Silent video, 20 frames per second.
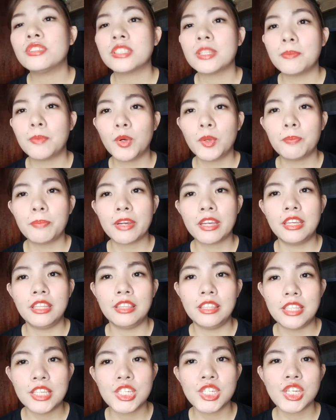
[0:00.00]
sabon pag
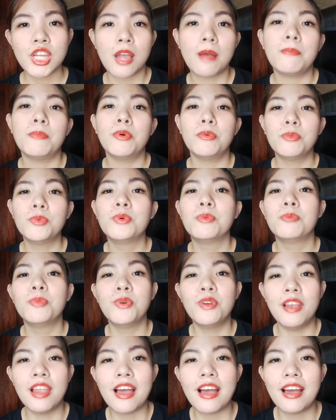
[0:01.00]
hindi siya
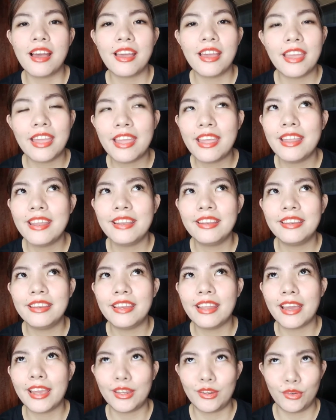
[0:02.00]
bumula. And
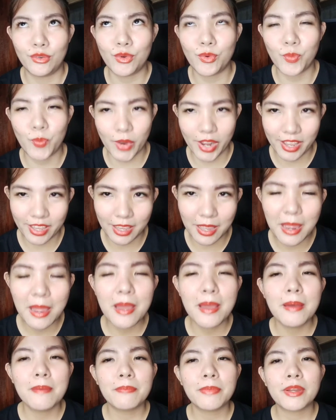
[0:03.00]
I don't know why.
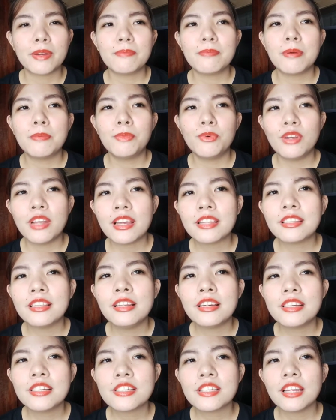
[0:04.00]
Pero mabula
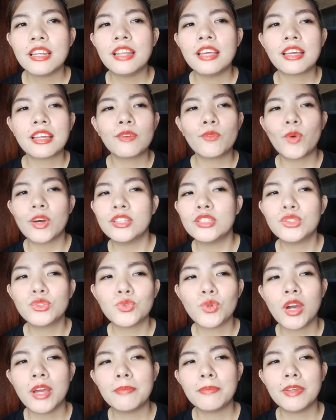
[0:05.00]
talaga siya, like one
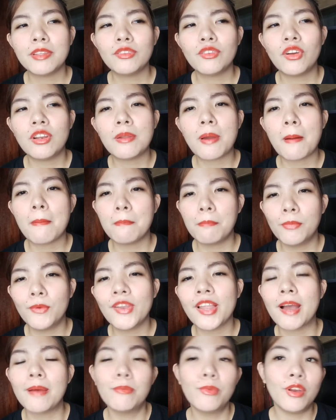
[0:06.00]
swipe and all, ang
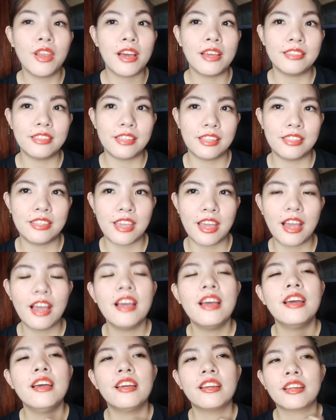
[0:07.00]
bula-bula na niya.
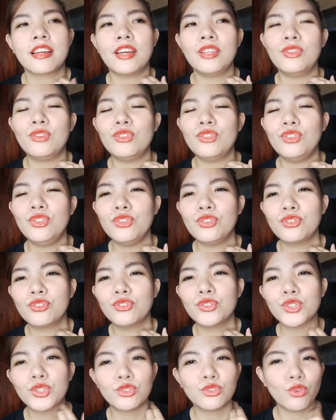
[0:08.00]
Ganon yung
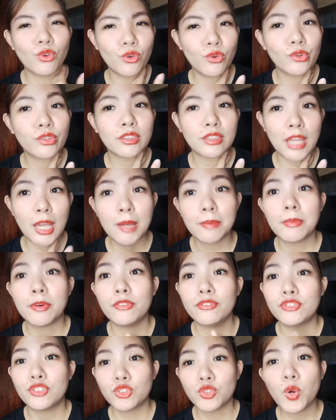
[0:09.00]
gusto kong type
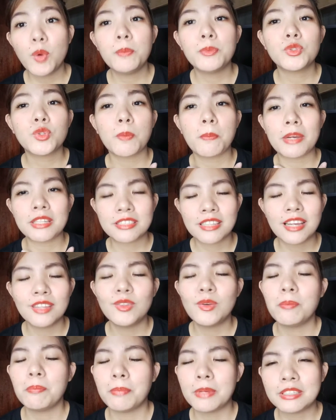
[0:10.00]
of soap. So
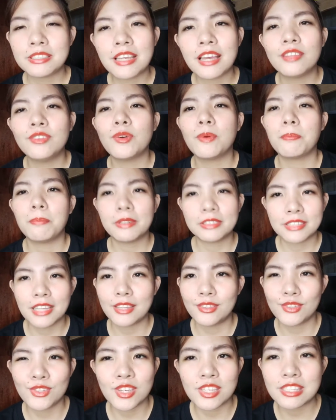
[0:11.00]
pasadong
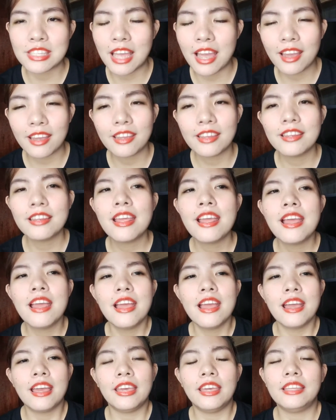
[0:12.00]
pasado siya sa akin.
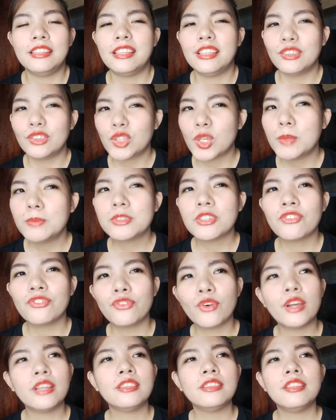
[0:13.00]
And in terms of
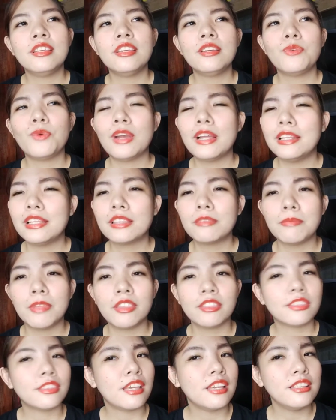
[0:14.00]
whitening, well, it
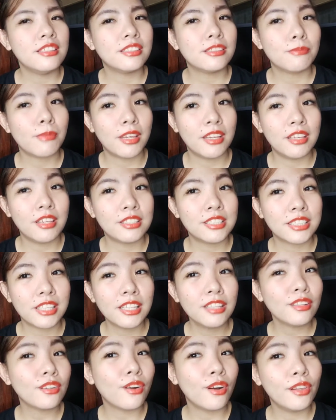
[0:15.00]
maintains my
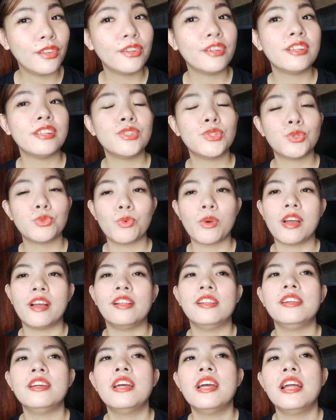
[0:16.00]
skin color as
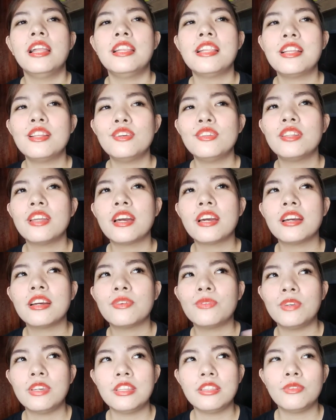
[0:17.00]
well. Lalo na
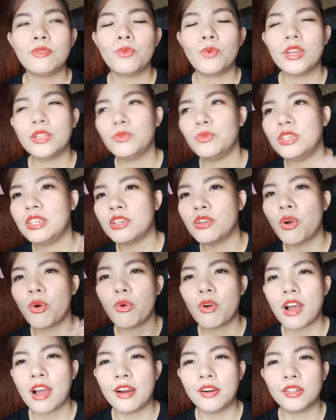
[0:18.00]
when we
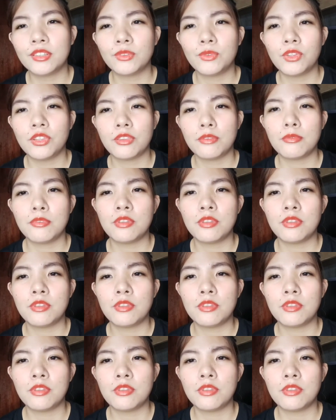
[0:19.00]
go out with